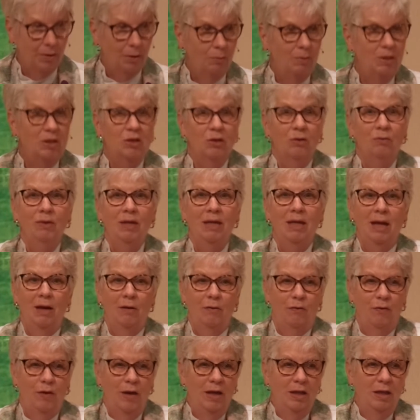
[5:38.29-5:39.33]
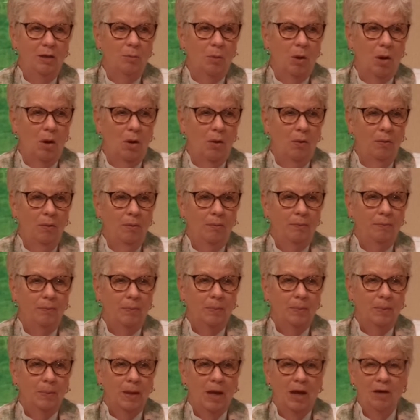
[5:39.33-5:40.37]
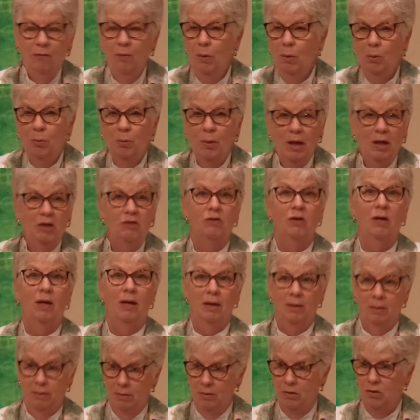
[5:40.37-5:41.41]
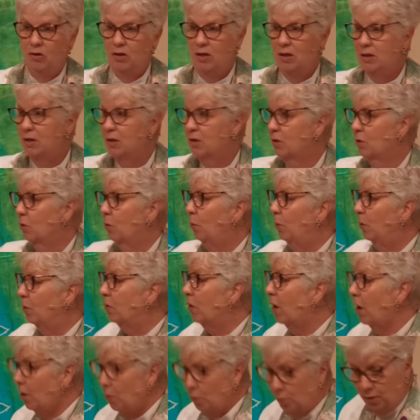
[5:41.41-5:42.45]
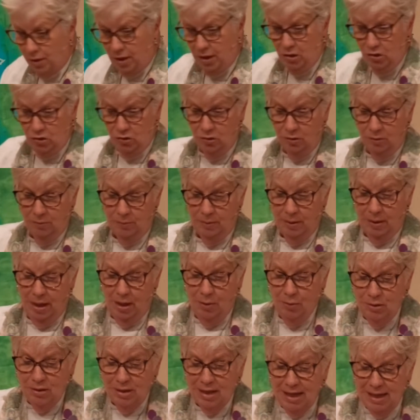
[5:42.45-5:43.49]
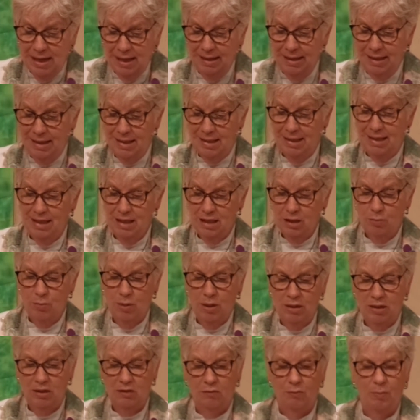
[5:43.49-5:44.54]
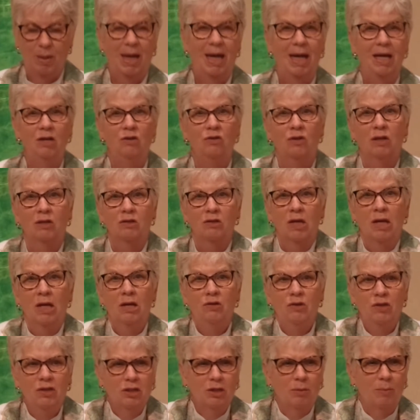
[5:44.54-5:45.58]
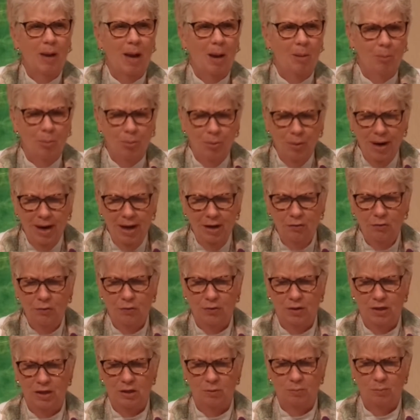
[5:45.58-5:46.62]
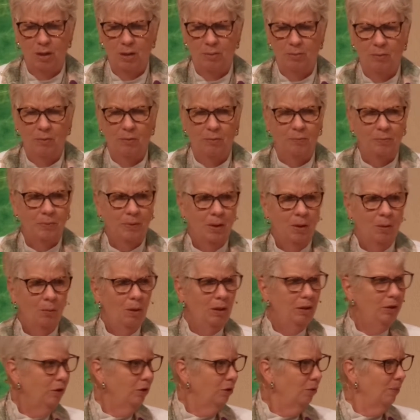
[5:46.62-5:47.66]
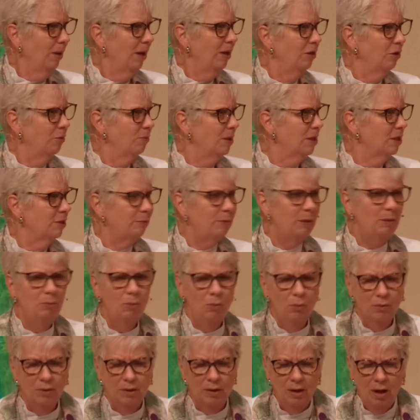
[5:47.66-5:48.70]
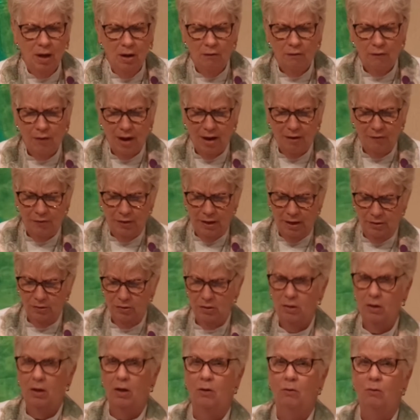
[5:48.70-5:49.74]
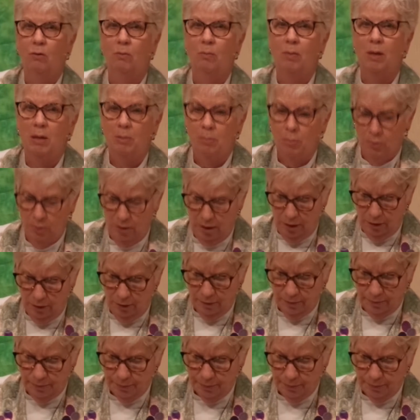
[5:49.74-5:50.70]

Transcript: We certainly can't feed them all. If we were rich, and Jesus, we're not rich, it would take at least 6 months of paychecks just to buy bread for these people. Well, look around. There must be more than 5,000 hungry people here."